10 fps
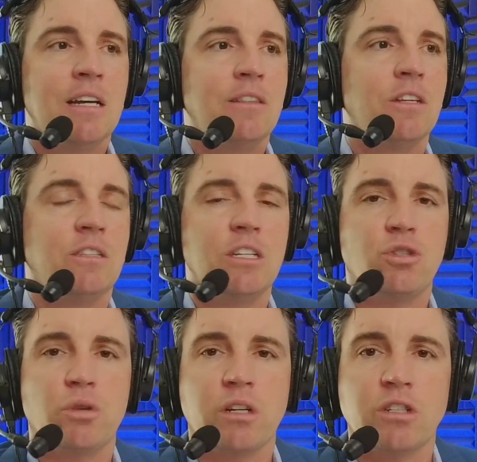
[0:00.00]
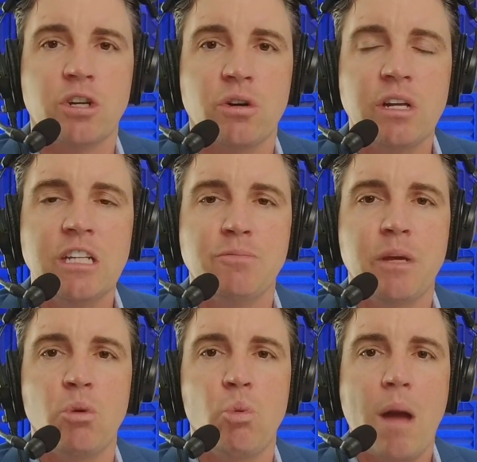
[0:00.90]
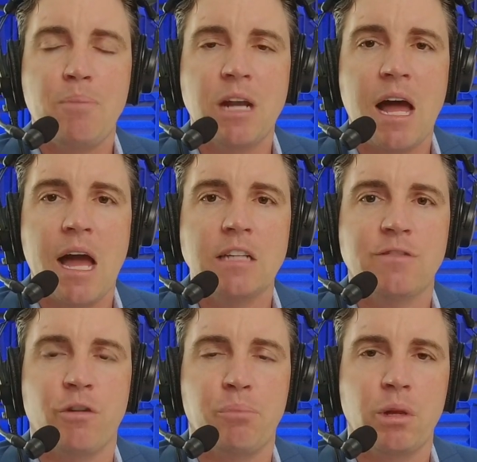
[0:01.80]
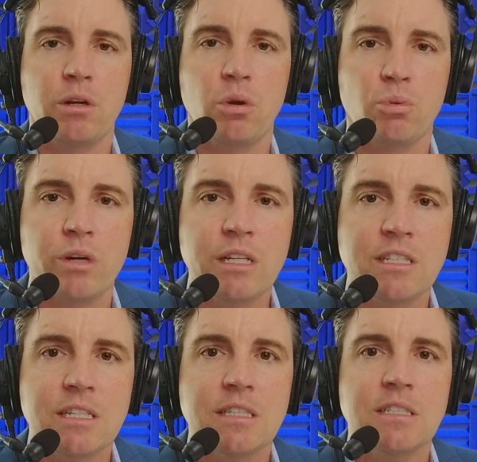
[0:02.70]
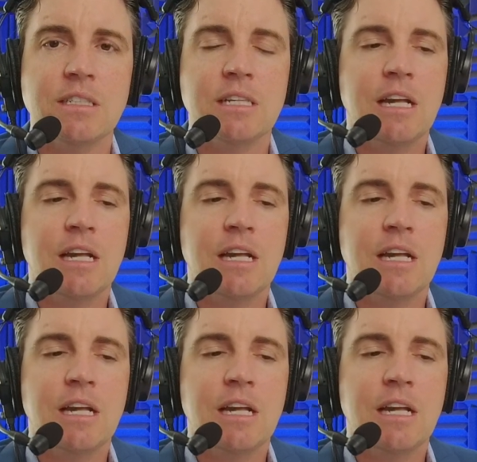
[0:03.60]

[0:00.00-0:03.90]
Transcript: the district attorney is being weaponized for political reasons.